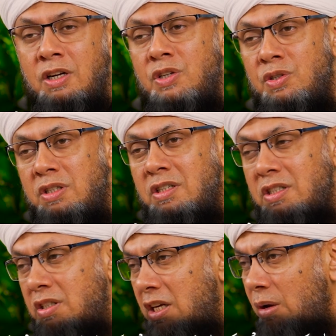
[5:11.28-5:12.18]
So it's the
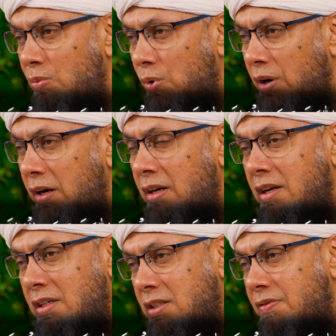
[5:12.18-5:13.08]
same word,
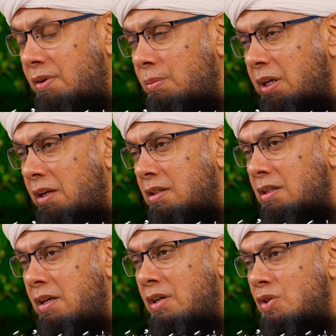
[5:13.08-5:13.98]
different meanings.
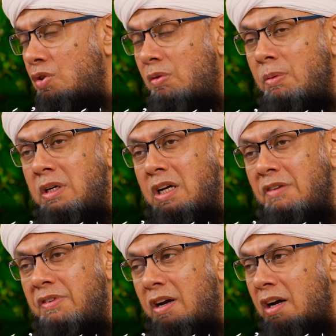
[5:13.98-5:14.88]
So when
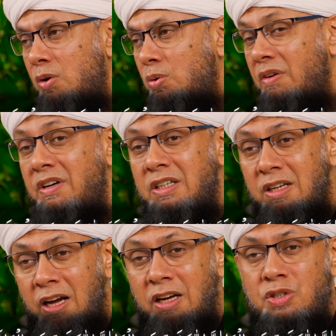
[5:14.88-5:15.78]
kafara, whoever
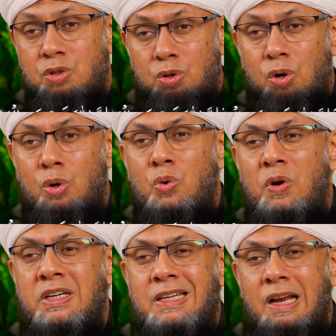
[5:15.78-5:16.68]
denies to go, whoever
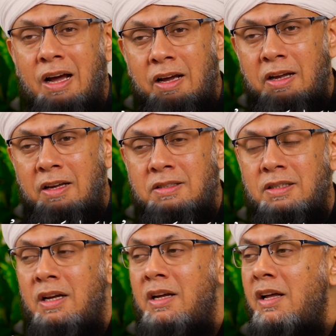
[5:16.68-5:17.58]
denies
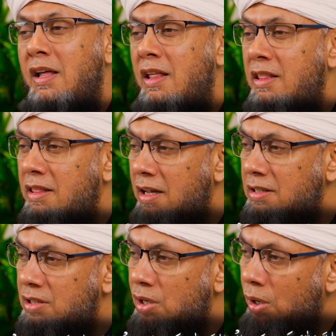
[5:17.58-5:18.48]

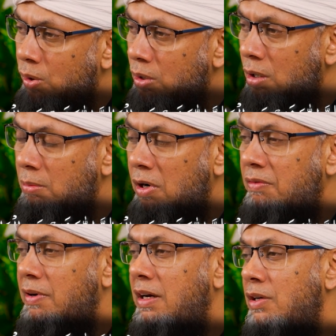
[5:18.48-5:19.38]
this hukam of
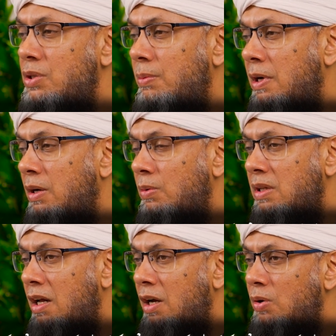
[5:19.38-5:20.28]
Allah subhanahu wa
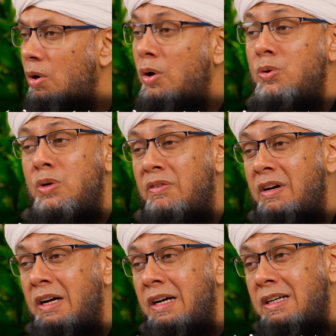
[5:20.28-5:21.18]
ta'ala, or whoever
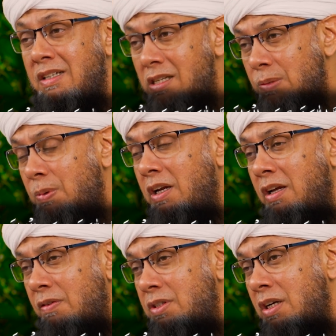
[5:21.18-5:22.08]
disbelieves